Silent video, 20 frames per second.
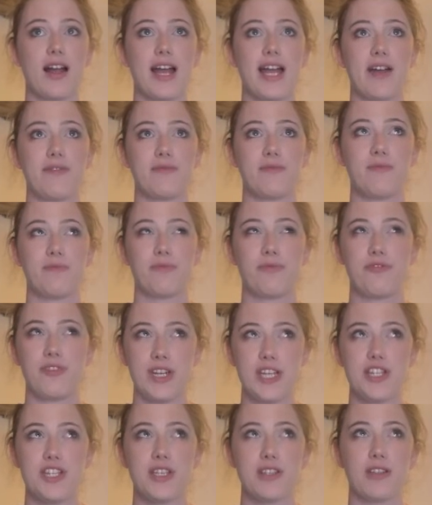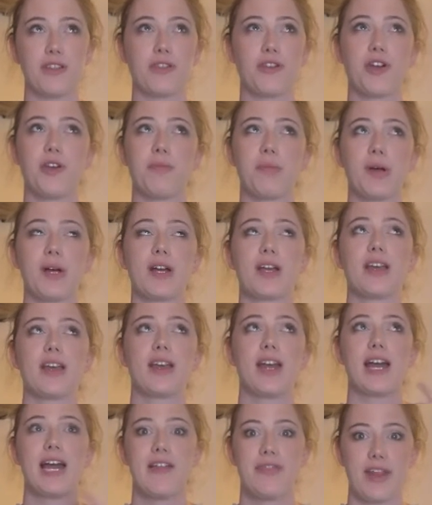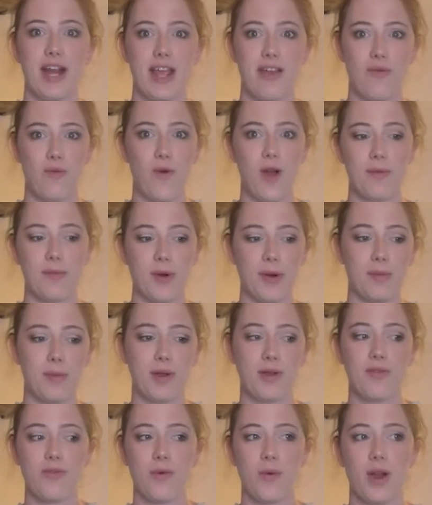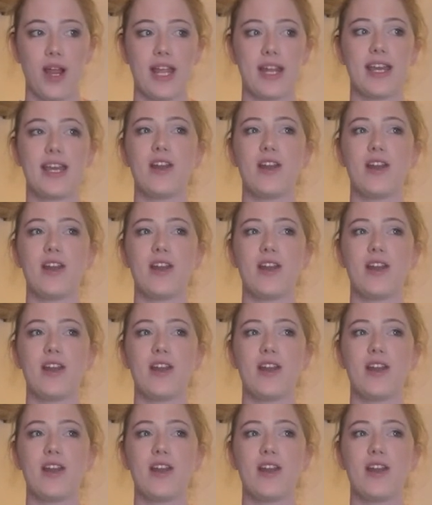I'm finishing the 3rd book, and then I have 1 more book for it,